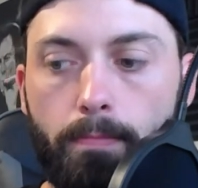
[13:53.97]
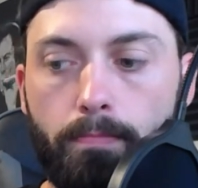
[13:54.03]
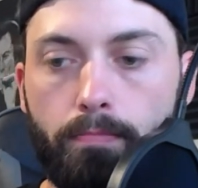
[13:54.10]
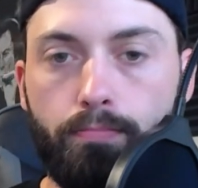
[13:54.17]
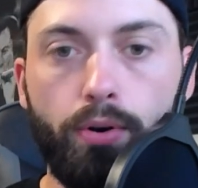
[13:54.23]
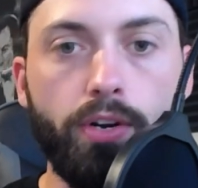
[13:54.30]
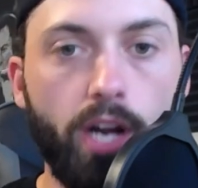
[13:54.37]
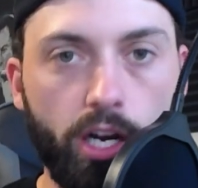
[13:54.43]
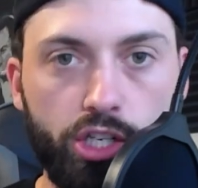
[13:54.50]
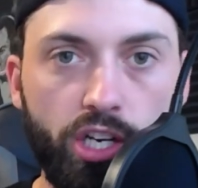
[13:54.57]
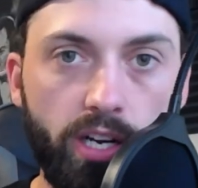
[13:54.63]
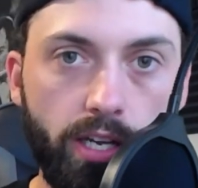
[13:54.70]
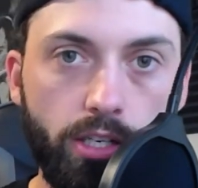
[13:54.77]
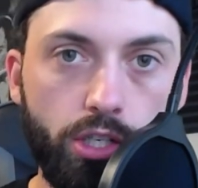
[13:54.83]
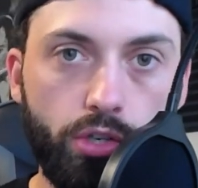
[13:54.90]
production
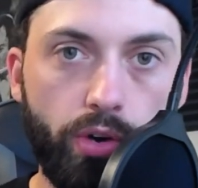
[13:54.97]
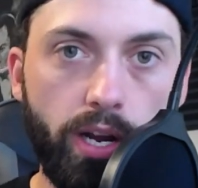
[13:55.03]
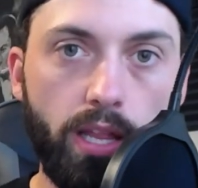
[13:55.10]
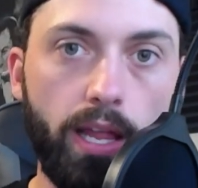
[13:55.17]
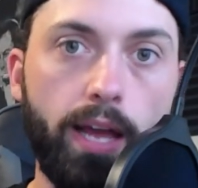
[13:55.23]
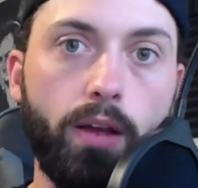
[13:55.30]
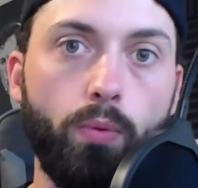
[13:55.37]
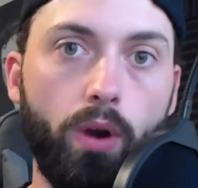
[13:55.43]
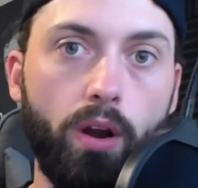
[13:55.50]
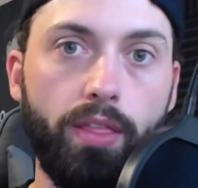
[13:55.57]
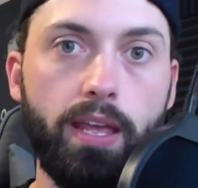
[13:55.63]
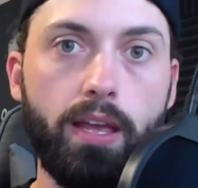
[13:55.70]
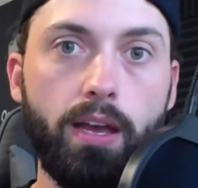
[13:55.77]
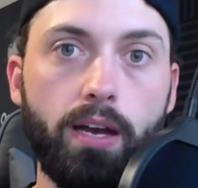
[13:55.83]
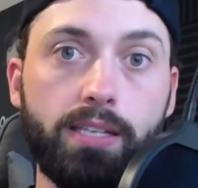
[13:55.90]
industry, like what are
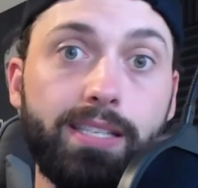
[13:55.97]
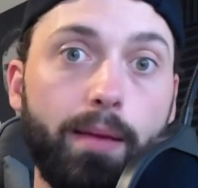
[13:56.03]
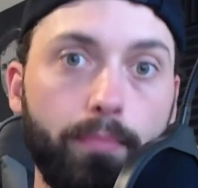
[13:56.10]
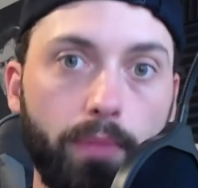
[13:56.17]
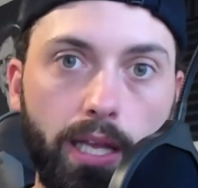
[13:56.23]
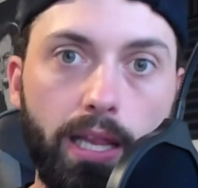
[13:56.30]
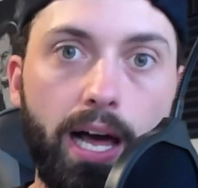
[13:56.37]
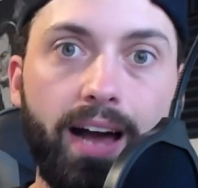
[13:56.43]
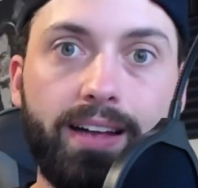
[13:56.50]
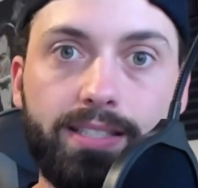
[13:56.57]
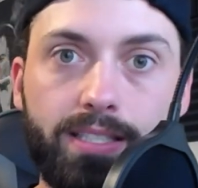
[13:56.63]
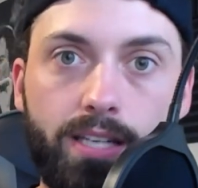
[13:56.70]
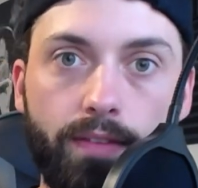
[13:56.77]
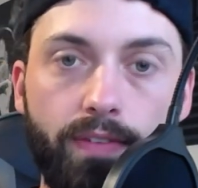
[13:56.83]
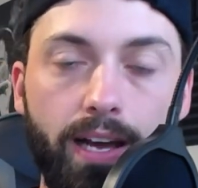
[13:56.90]
the assembly lines
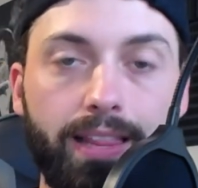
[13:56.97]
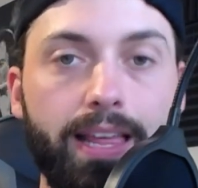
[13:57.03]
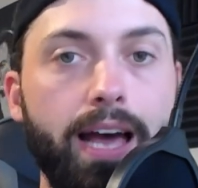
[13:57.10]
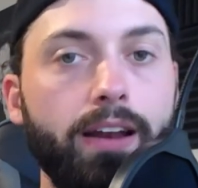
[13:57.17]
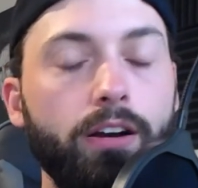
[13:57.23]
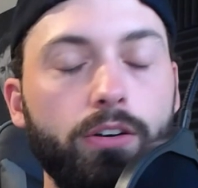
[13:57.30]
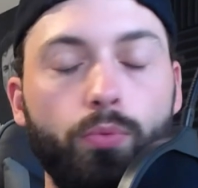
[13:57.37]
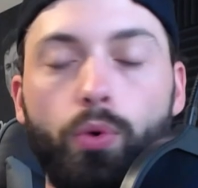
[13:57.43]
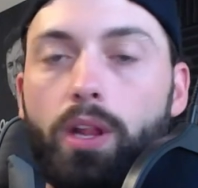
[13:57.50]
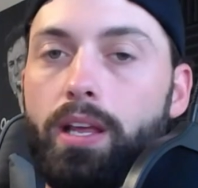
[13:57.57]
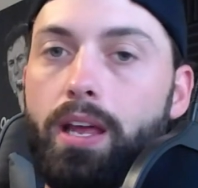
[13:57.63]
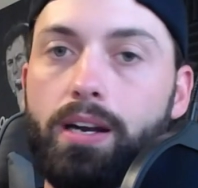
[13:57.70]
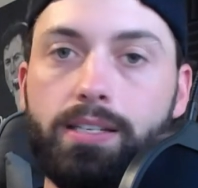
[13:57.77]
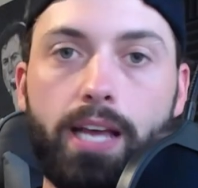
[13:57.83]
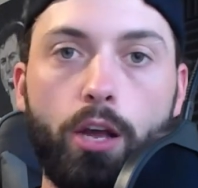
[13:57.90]
and stuff like that. They're really
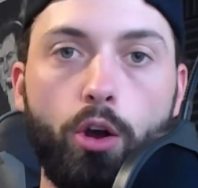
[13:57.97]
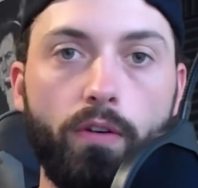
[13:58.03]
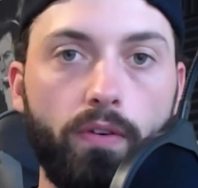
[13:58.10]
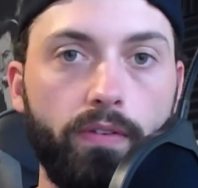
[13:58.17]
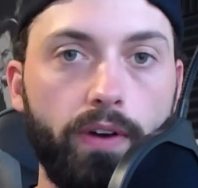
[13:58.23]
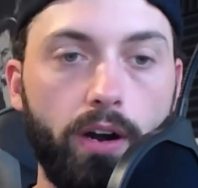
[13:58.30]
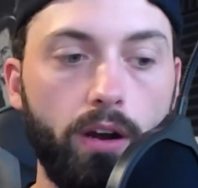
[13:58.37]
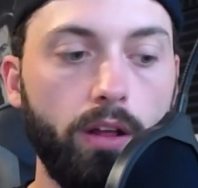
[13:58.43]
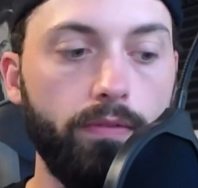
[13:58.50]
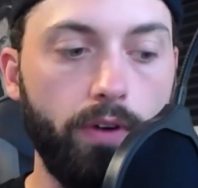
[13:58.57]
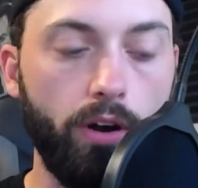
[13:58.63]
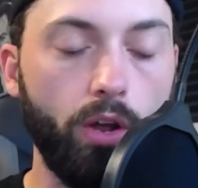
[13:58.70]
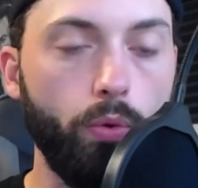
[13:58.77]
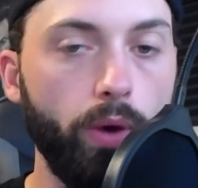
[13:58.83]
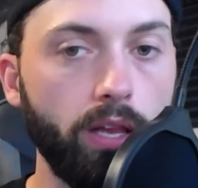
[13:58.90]
going to take over very,
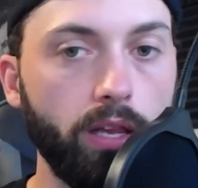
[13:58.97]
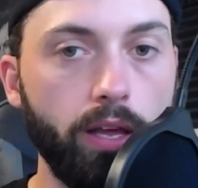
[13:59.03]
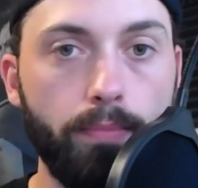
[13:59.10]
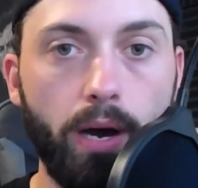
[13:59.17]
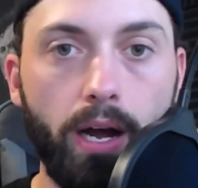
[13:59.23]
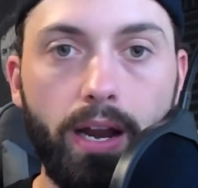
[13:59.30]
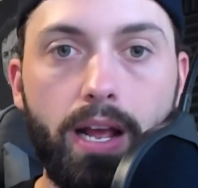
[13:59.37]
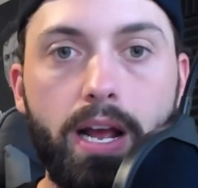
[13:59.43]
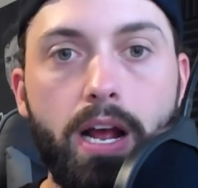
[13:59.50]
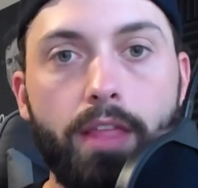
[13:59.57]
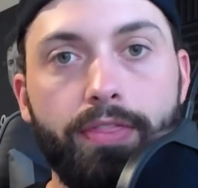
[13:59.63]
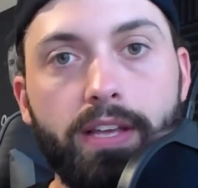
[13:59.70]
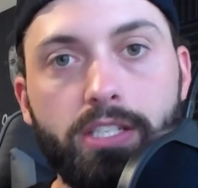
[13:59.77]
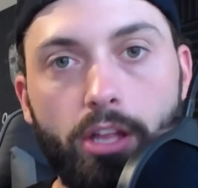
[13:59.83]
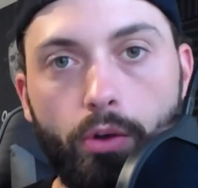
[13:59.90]
very quickly. But
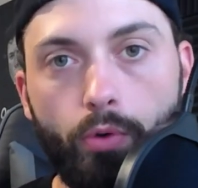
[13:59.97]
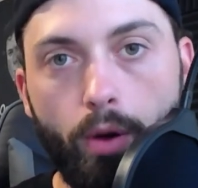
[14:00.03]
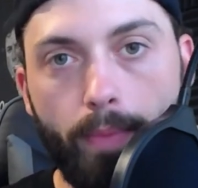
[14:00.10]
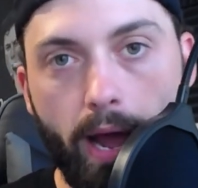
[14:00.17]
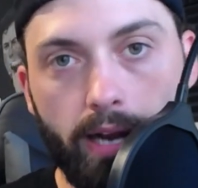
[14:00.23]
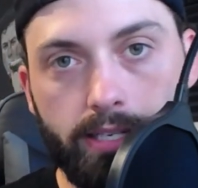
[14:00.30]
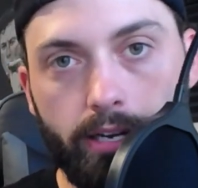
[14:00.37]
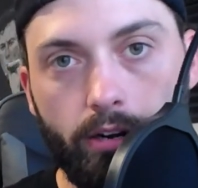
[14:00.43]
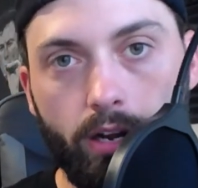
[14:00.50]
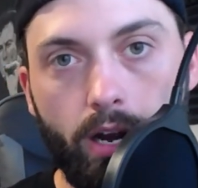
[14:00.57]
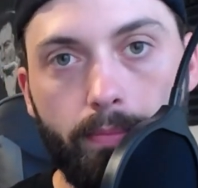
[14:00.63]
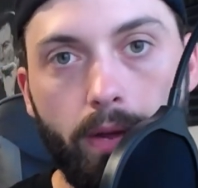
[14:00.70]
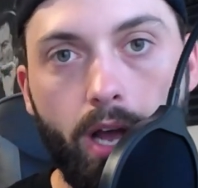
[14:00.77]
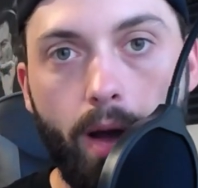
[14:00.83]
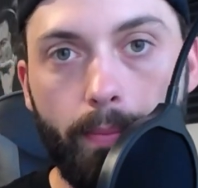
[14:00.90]
these other robotics that are going
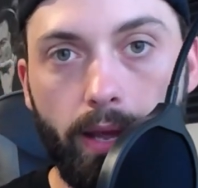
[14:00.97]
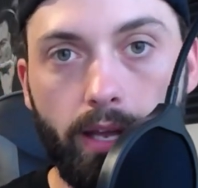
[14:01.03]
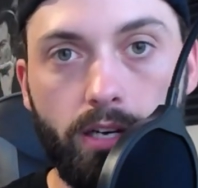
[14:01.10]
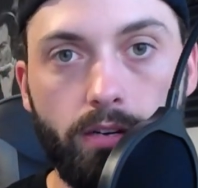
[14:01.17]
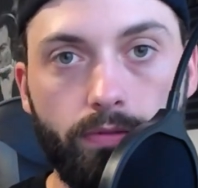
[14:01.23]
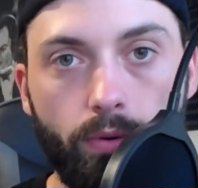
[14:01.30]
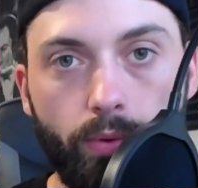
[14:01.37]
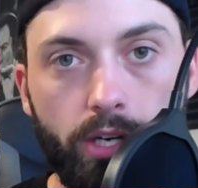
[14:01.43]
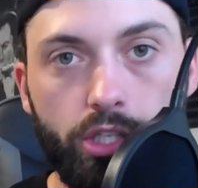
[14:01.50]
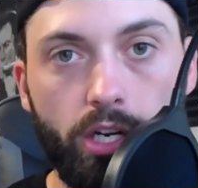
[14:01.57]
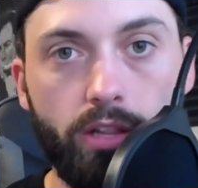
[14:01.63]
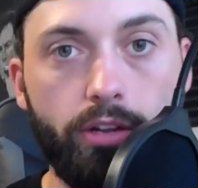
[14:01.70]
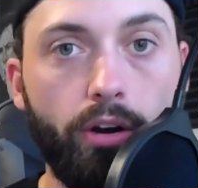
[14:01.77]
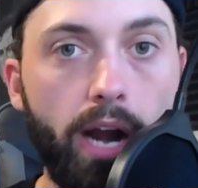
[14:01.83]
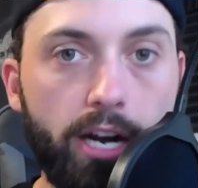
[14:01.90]
to be coming into
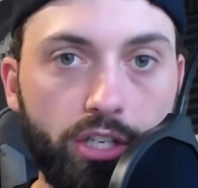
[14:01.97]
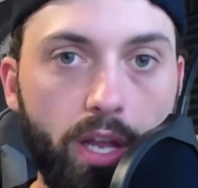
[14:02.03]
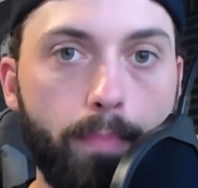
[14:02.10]
fruition, they're actually